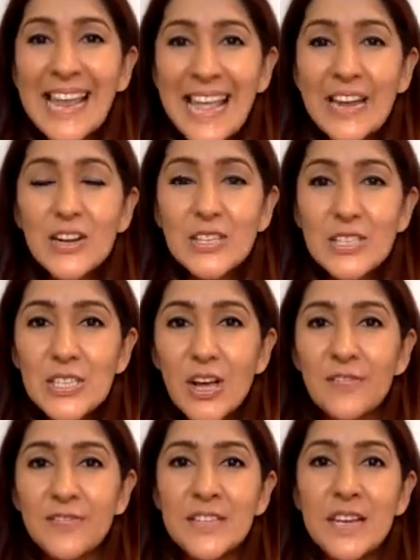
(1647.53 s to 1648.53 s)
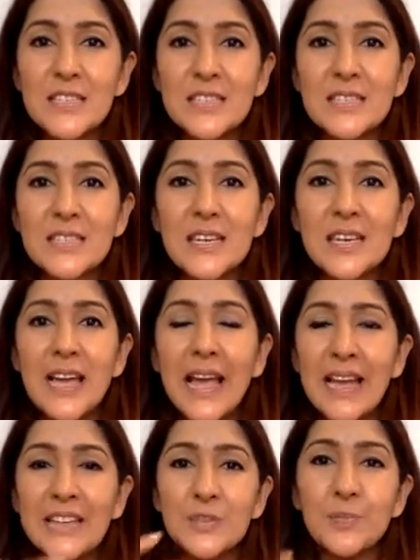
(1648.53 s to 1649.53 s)
Layers of dust
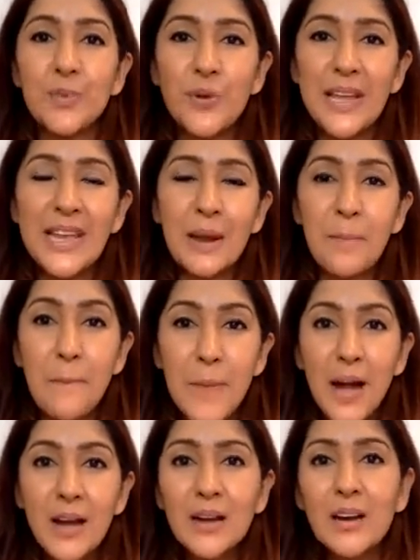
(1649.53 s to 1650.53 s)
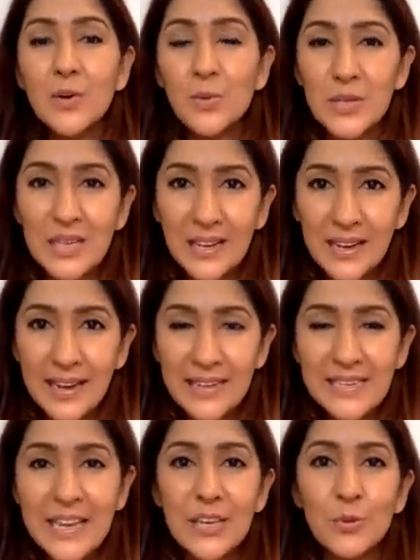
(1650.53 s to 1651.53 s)
and debris and muck would
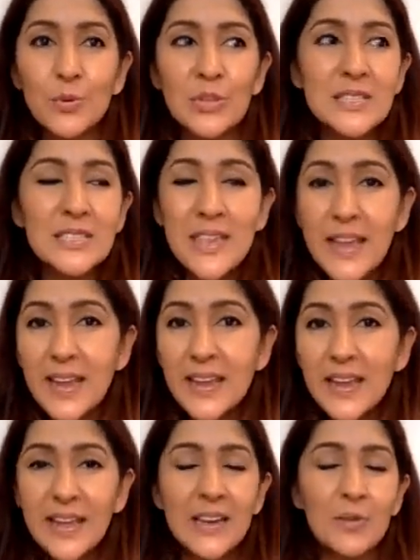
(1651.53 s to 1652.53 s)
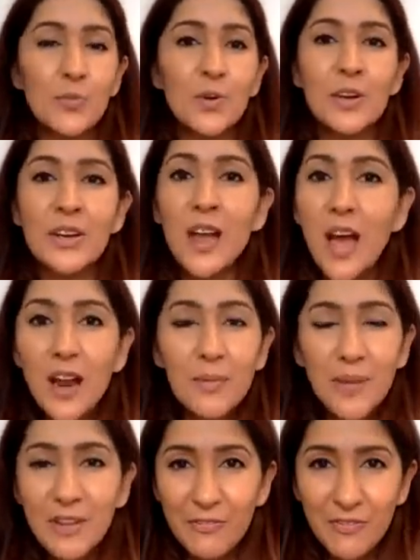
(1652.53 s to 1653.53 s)
collect, and you would stink, and it would
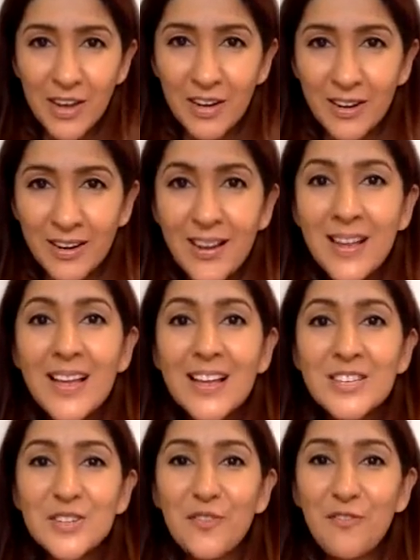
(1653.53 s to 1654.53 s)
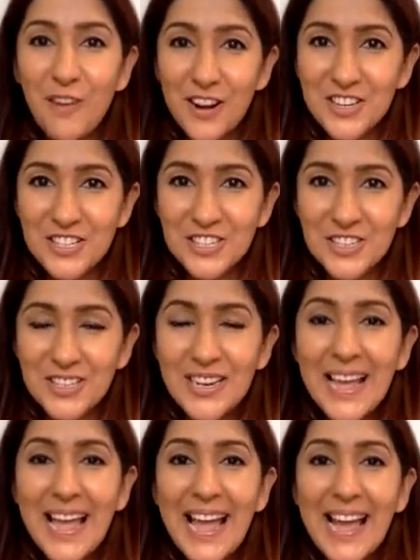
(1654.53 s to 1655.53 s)
not be fun to
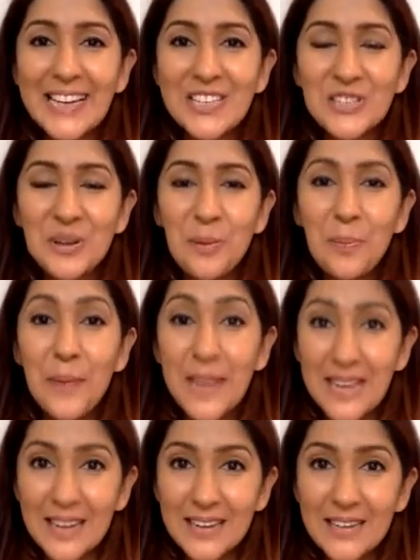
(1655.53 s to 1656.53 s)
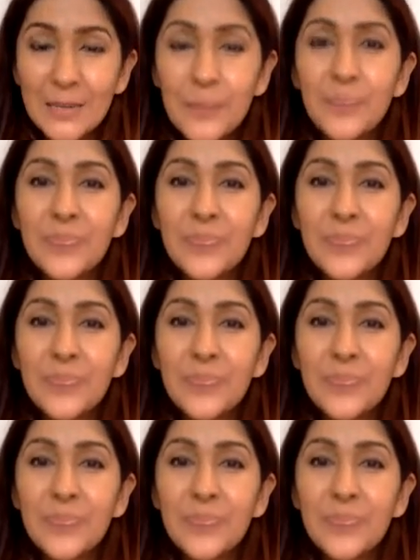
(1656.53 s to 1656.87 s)
function at your peak.